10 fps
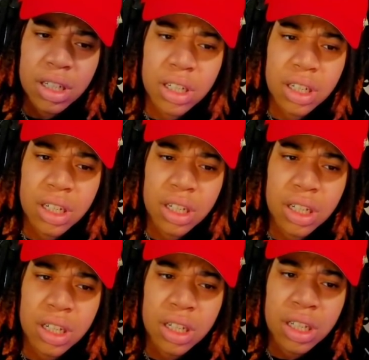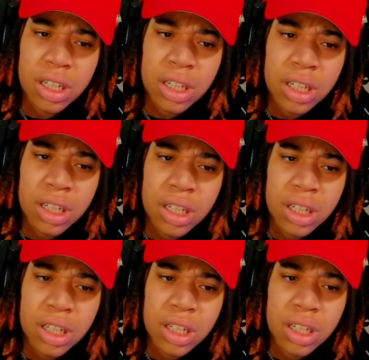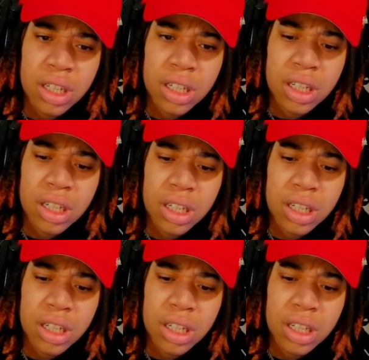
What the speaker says: Nobody speaks.